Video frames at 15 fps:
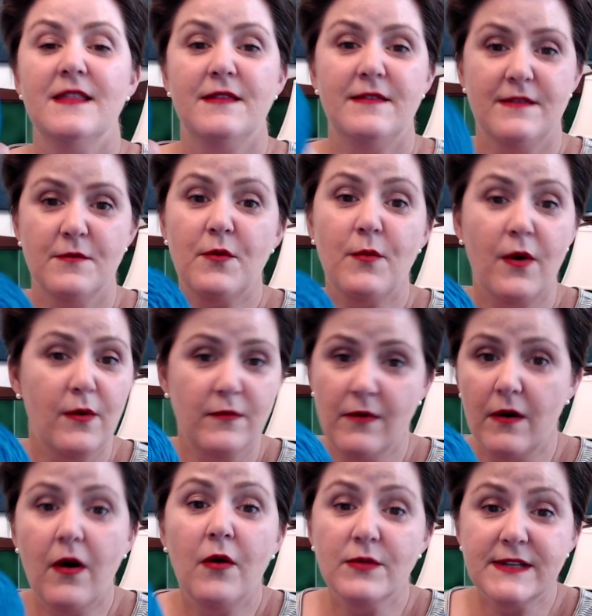The
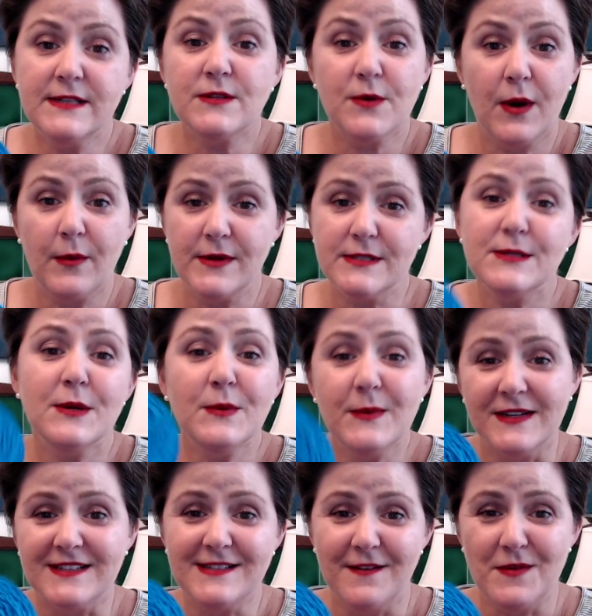only store I went to
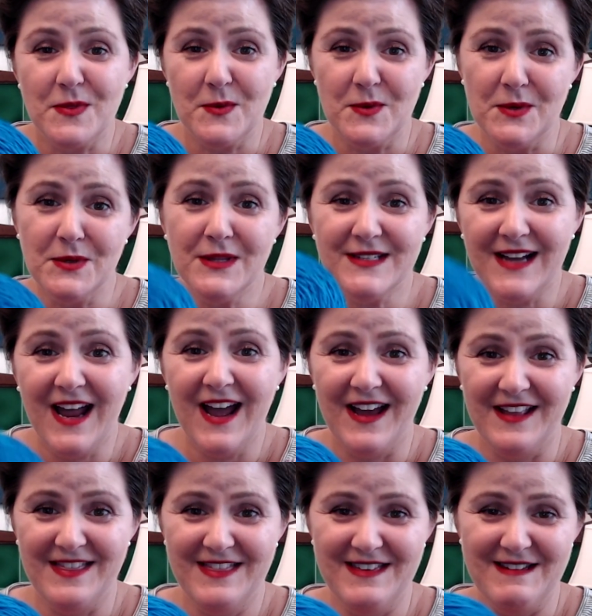was 7th Wool. It
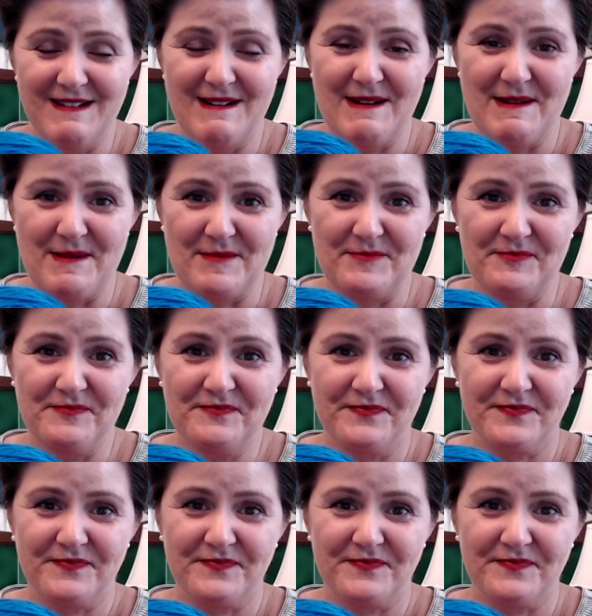had the